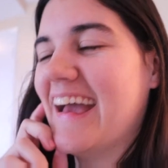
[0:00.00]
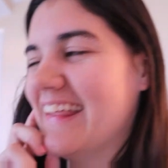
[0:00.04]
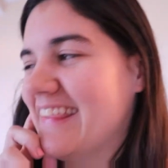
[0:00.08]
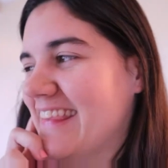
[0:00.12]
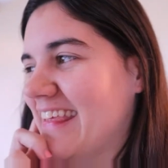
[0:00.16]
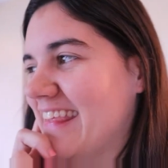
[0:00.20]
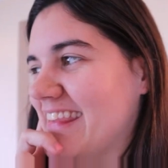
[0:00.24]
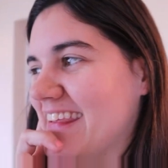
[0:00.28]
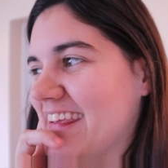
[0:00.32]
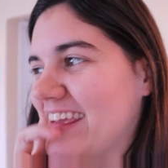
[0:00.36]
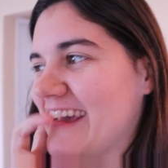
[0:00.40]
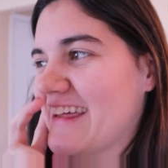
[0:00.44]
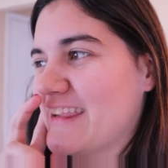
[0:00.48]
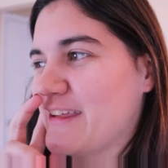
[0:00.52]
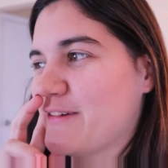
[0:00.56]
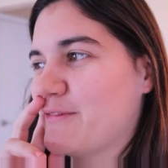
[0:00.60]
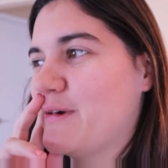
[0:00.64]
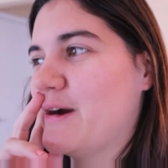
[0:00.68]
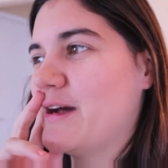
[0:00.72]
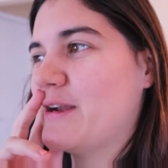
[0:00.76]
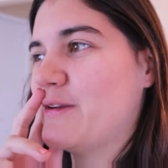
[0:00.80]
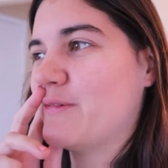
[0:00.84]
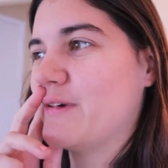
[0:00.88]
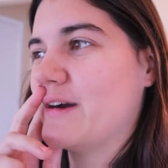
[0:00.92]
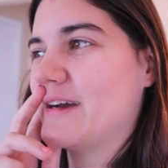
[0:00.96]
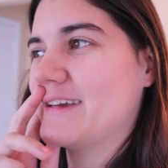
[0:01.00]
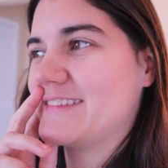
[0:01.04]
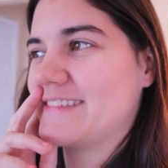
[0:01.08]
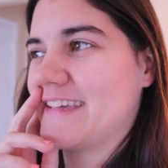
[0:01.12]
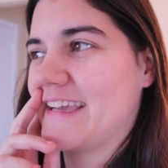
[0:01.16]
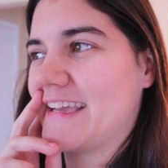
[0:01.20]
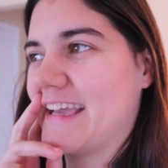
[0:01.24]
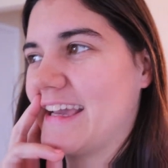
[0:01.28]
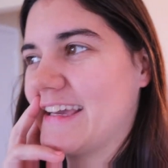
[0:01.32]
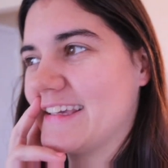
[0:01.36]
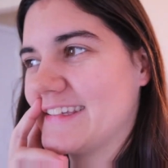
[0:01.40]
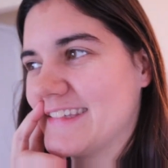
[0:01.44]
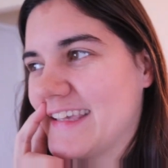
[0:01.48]
and then the other one was, I
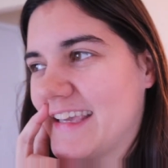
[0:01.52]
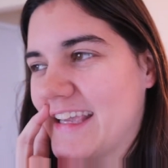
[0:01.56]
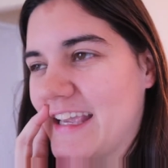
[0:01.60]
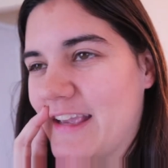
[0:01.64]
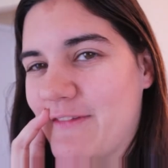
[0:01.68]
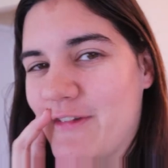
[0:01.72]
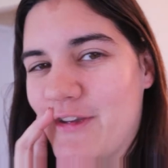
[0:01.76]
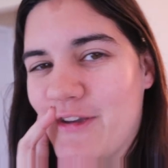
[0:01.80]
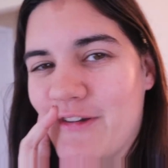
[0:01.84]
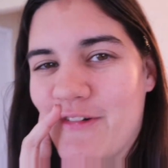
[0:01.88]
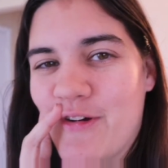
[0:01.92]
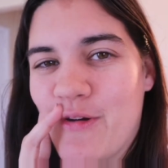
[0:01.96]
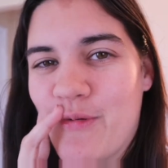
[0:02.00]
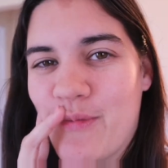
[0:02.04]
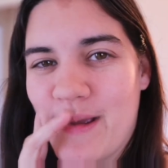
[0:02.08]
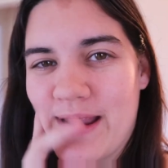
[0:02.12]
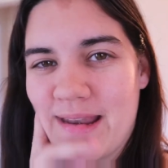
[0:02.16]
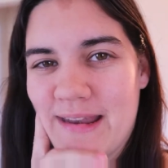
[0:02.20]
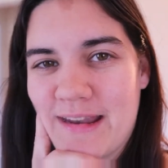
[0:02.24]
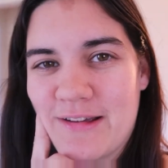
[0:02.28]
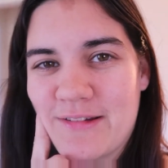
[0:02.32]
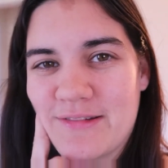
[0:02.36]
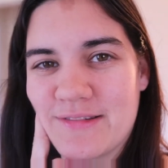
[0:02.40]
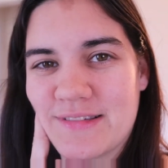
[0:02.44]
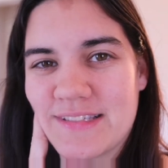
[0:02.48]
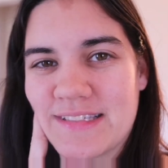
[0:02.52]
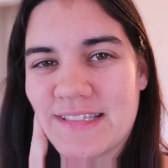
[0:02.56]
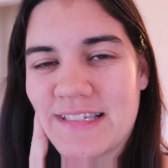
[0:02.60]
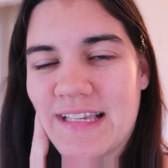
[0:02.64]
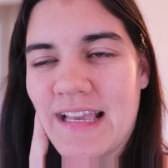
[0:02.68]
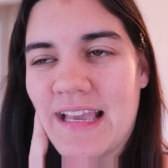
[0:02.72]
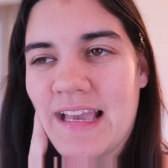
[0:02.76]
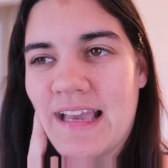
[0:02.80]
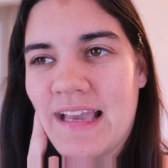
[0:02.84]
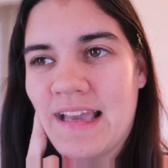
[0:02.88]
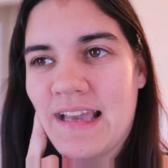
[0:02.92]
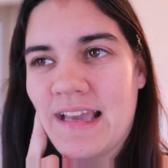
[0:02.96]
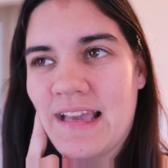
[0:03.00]
guess like if you have a Windows
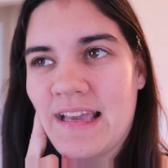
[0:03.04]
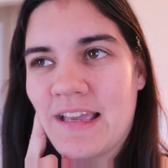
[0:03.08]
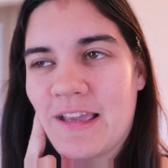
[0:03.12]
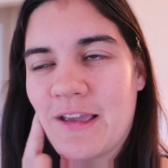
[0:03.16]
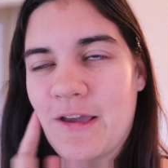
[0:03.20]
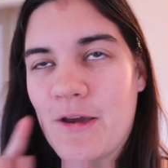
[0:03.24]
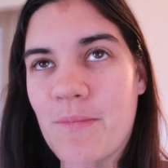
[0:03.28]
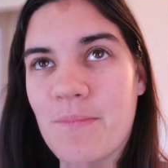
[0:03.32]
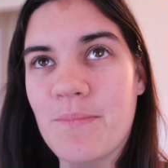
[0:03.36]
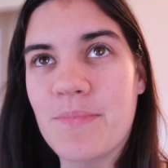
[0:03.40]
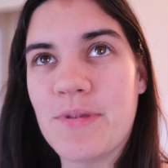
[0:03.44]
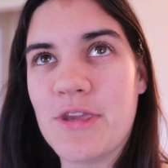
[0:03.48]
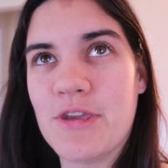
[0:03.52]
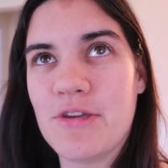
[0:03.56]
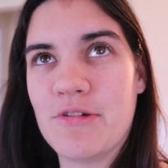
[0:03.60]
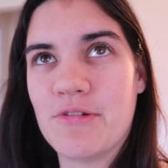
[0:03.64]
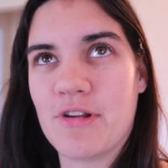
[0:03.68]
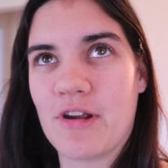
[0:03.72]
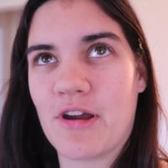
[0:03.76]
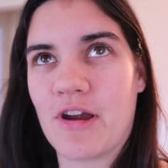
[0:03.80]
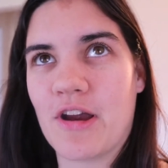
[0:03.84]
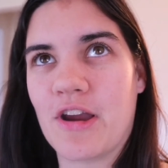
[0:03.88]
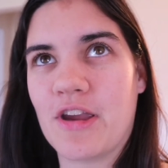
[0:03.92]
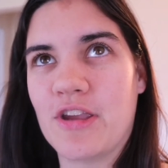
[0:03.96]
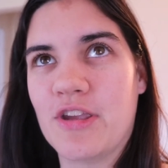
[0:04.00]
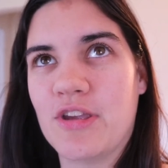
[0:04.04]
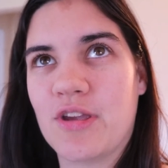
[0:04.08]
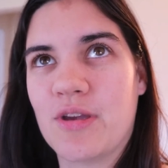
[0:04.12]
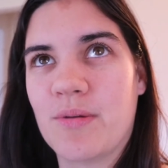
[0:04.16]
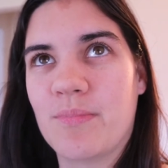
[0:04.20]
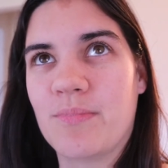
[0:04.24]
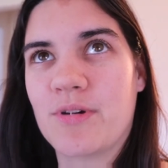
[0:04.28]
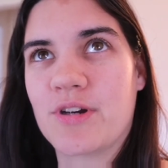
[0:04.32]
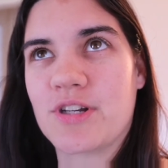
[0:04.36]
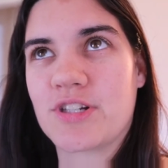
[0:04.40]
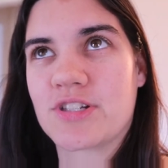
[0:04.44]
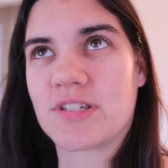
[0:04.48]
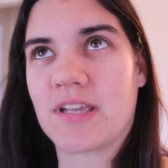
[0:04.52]
computer, you can
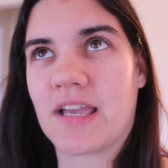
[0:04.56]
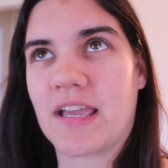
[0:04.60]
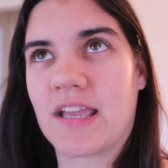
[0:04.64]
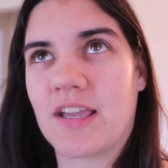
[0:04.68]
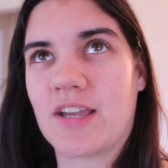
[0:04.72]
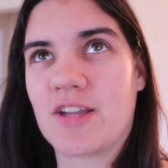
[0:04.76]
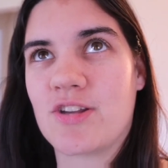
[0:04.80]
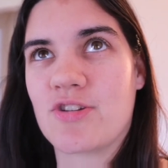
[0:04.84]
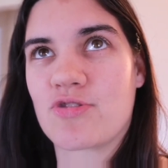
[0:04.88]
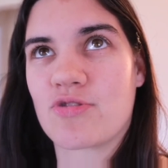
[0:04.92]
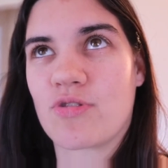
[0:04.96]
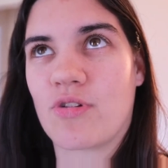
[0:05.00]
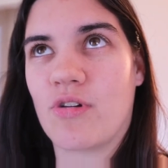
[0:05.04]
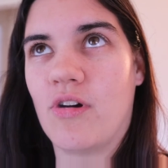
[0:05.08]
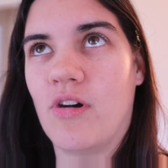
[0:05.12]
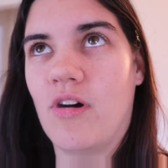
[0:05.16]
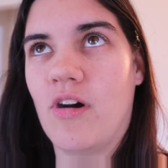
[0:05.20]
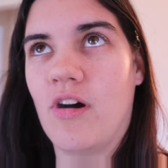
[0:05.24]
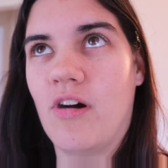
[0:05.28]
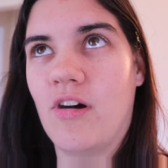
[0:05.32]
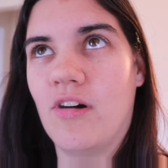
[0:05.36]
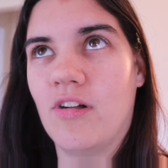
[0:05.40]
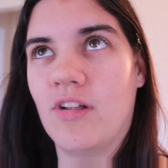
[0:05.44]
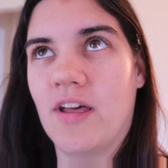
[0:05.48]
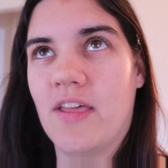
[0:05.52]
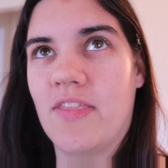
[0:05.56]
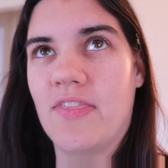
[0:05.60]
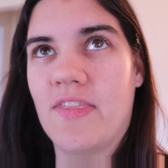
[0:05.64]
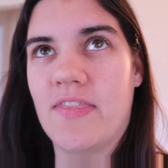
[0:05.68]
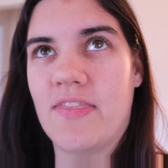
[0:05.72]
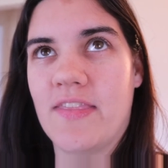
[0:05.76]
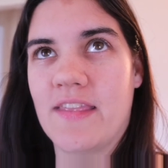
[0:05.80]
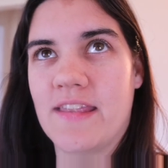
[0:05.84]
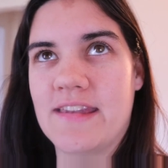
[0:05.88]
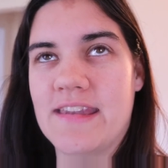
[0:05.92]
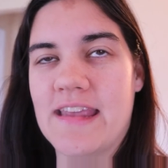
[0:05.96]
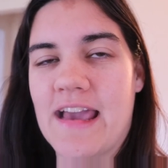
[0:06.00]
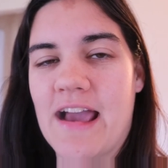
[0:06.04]
push like control alt and then
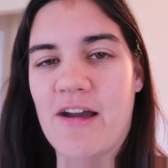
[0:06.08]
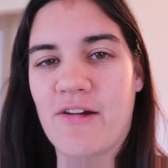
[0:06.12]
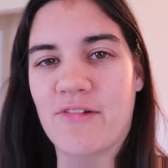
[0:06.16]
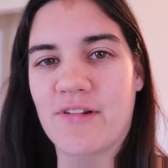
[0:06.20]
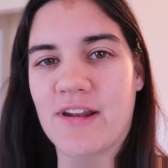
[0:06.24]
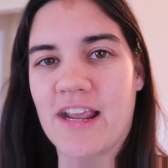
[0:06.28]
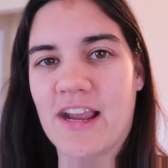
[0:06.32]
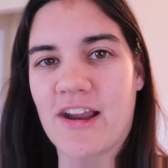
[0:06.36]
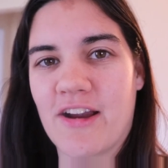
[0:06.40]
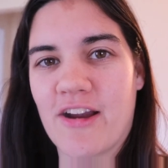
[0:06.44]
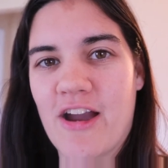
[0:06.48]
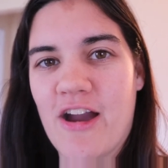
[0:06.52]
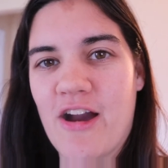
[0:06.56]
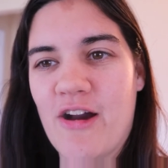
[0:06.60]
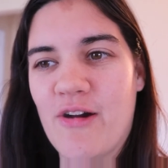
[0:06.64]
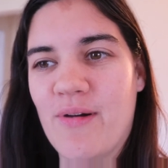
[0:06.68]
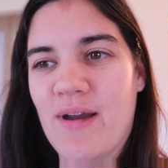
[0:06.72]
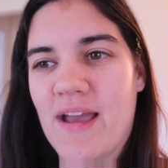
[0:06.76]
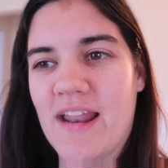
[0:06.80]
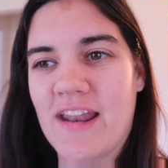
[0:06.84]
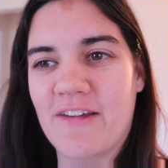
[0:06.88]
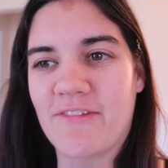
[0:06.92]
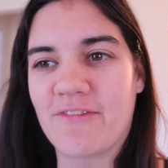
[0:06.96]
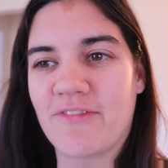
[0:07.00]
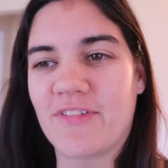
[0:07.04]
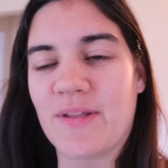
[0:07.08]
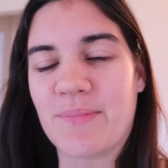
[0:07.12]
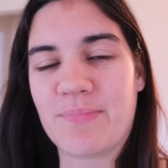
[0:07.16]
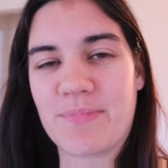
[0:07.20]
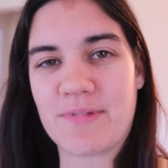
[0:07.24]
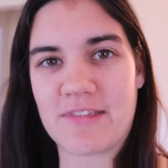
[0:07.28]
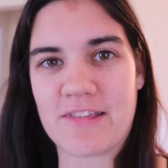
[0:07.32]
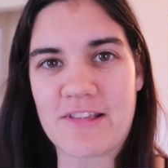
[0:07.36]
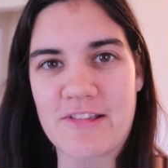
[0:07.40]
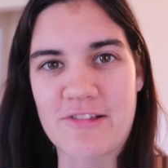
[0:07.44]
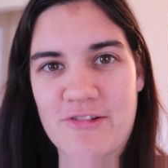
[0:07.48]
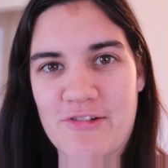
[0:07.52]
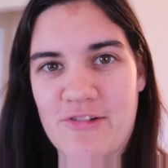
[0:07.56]
the down arrow and it flips
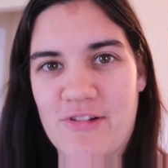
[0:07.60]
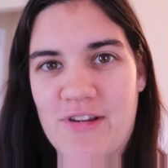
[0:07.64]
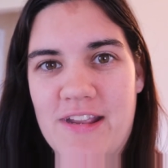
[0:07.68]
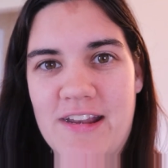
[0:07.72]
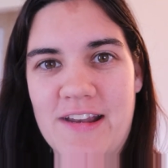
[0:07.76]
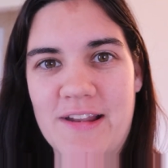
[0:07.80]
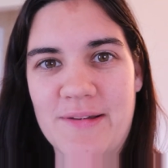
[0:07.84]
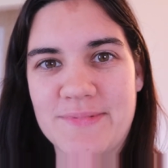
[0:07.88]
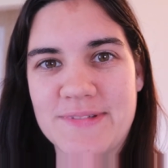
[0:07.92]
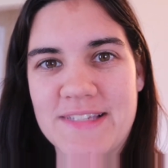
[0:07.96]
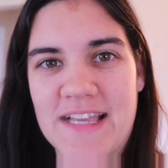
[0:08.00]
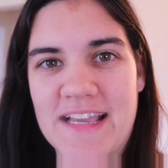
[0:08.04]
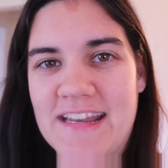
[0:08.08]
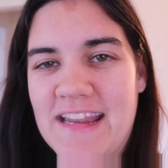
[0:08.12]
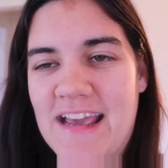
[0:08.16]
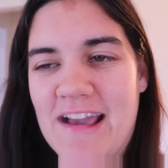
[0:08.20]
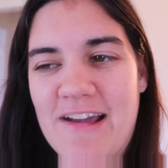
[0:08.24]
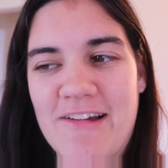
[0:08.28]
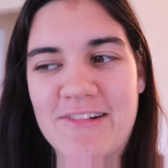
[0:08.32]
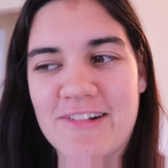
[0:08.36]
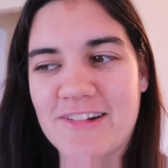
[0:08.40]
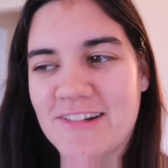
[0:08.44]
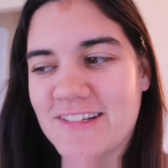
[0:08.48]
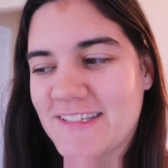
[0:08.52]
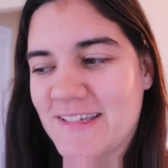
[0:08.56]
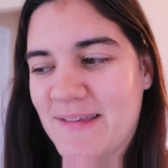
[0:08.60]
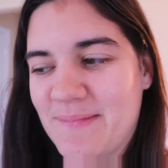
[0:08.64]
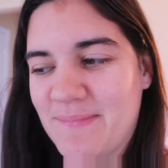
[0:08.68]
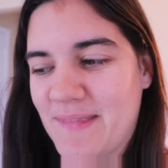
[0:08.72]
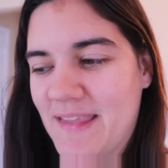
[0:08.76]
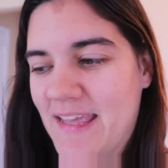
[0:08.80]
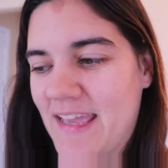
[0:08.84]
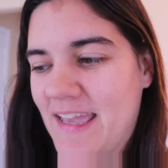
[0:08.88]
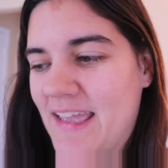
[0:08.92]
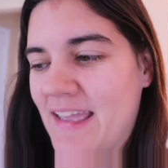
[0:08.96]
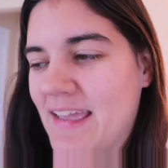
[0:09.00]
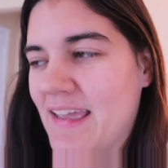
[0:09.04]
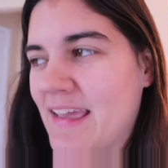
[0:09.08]
the screen upside down or
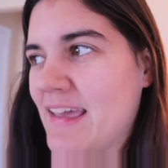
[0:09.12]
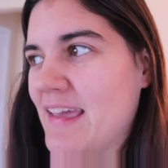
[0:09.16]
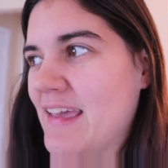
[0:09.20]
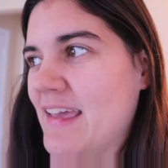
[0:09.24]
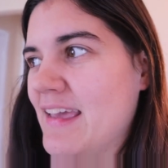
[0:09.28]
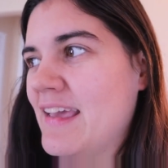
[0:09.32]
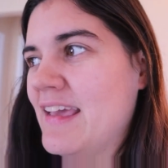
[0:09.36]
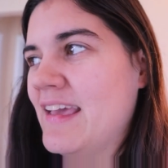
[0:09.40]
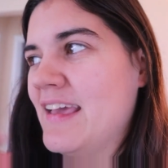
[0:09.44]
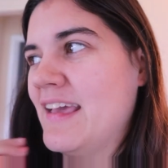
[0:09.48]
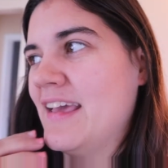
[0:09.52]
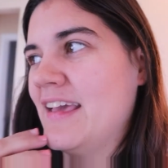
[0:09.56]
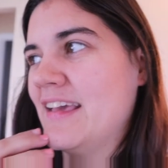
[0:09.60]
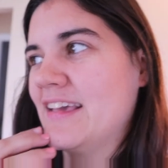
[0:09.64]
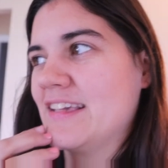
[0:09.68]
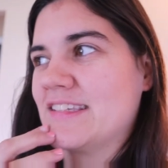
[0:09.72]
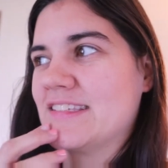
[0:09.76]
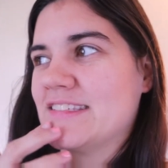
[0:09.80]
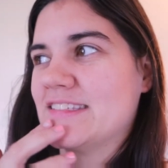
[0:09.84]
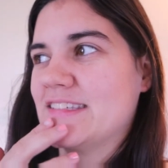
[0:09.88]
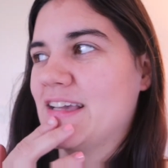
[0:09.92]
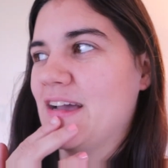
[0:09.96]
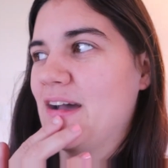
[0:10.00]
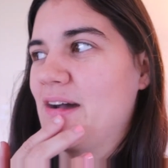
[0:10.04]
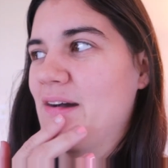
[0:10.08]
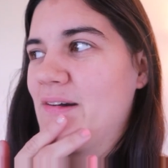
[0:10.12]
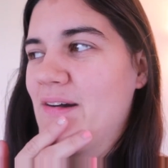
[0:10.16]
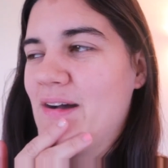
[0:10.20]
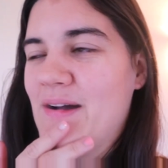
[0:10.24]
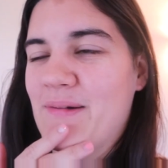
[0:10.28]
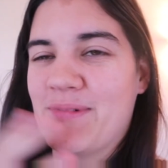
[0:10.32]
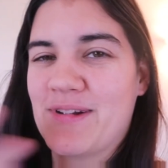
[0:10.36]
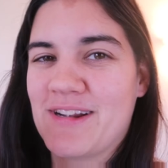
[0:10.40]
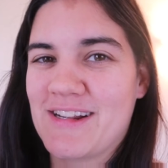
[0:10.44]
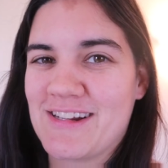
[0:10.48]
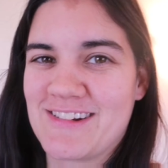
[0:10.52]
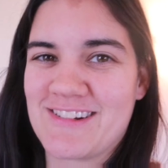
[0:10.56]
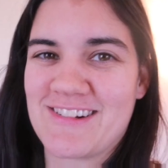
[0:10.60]
something. So I'm
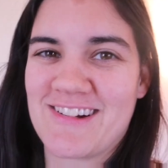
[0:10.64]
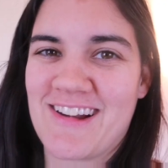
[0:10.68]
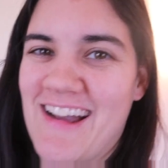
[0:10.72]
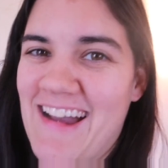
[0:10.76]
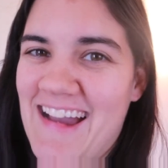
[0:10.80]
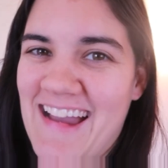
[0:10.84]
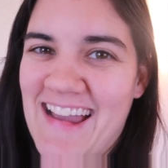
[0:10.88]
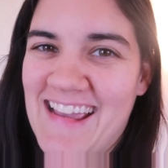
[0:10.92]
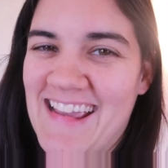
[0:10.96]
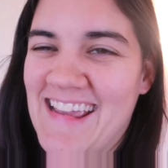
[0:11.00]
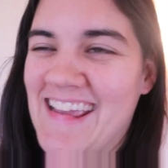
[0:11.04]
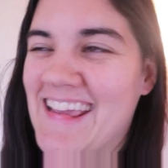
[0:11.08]
gonna try